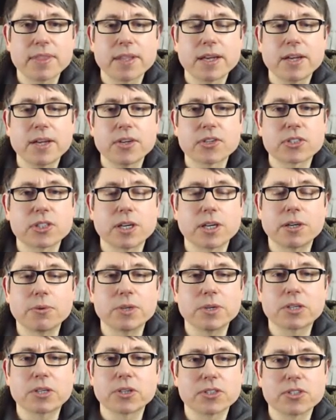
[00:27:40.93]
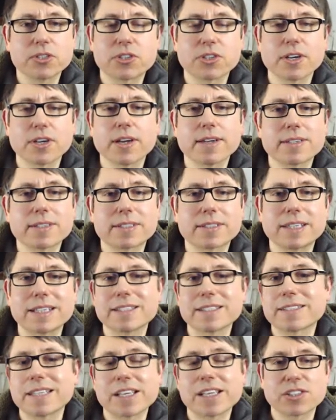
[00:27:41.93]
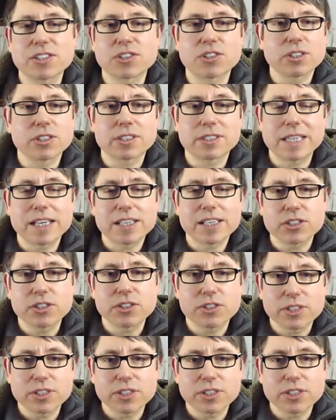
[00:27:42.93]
so we couldn't just get a session